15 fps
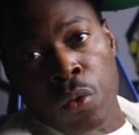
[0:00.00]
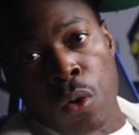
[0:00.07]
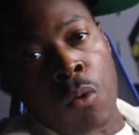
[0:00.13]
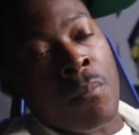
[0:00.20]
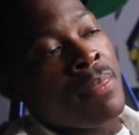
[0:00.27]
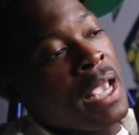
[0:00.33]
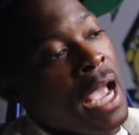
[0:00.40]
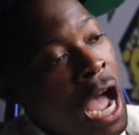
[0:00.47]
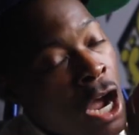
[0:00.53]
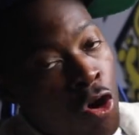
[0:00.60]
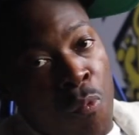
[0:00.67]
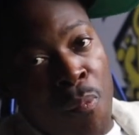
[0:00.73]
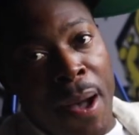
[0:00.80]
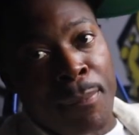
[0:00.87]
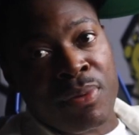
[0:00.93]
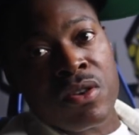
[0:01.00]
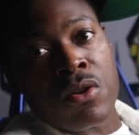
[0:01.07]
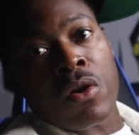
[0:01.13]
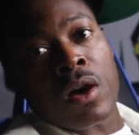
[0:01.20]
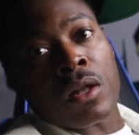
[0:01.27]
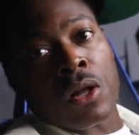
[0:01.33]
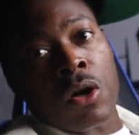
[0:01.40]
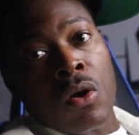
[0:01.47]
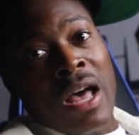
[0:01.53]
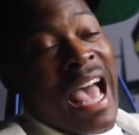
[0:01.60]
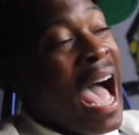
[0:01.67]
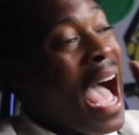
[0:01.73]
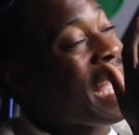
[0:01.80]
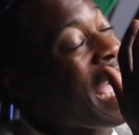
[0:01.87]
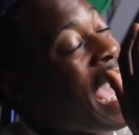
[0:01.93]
grow. I go by POLO. I